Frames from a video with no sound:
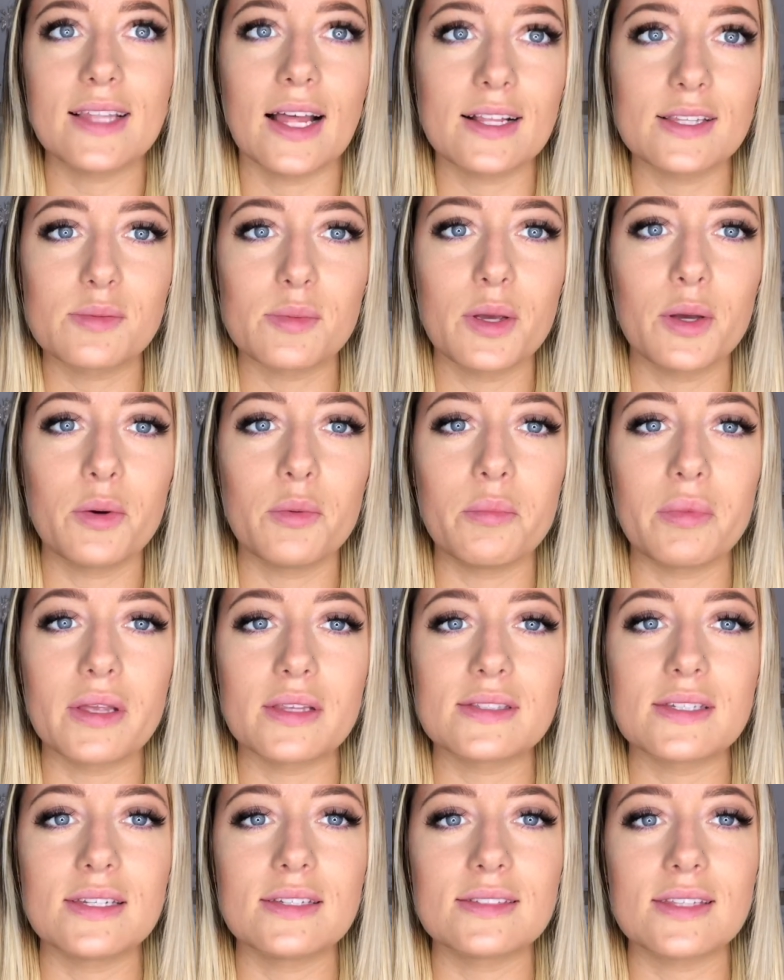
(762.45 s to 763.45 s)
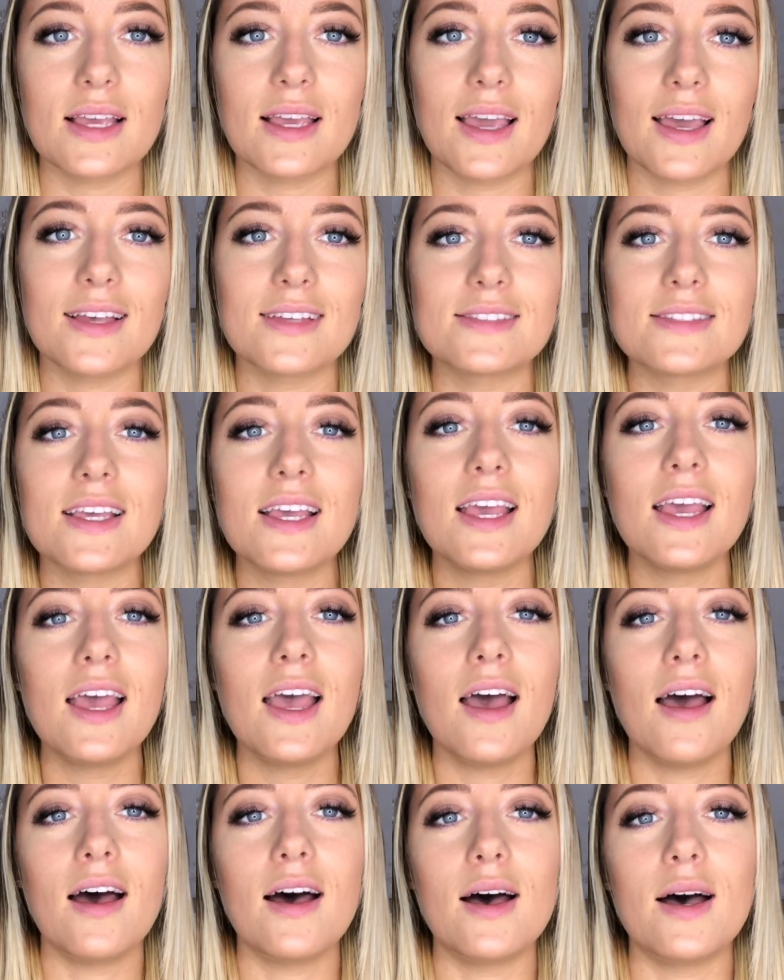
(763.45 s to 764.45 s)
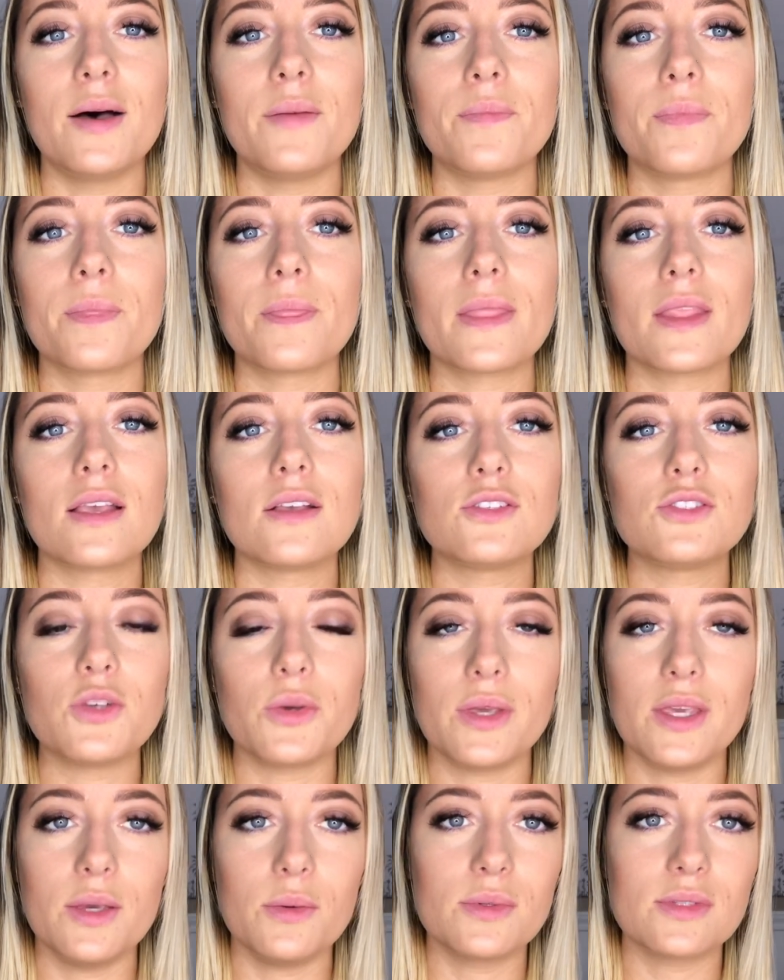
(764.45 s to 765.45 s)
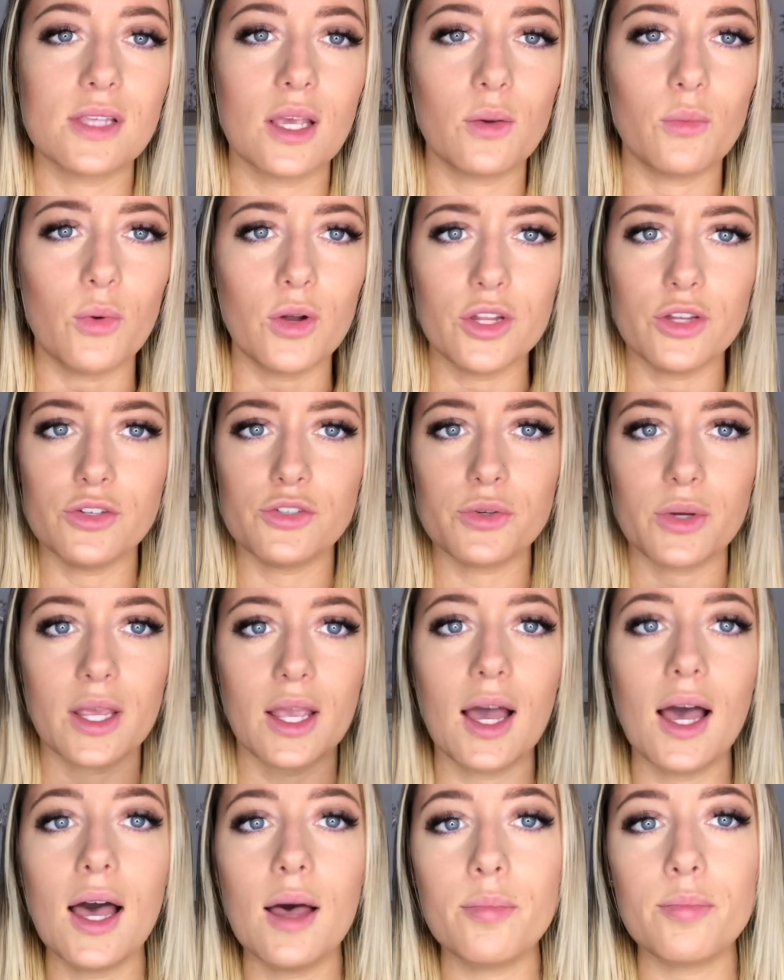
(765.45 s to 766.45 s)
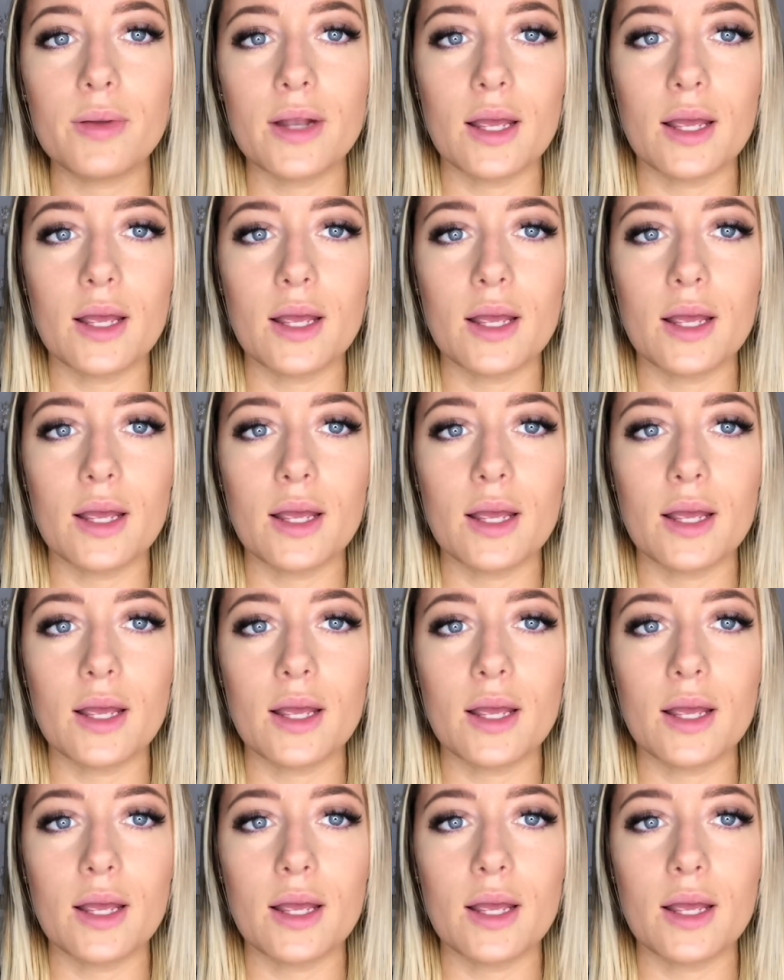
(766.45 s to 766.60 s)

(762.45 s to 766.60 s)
That's my own business, I guess. So he was like, what are you doing up?